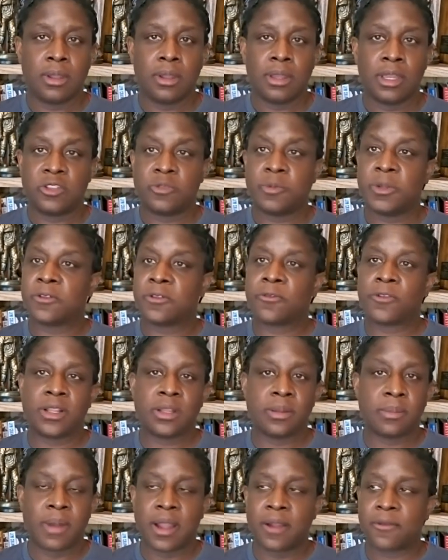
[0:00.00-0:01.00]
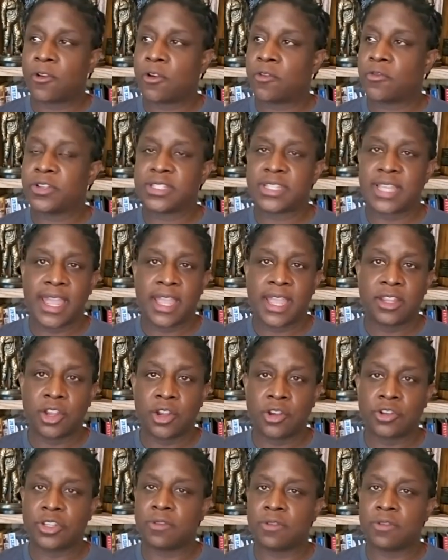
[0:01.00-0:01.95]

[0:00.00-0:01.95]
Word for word: He's been a friend of mine for over 10 years.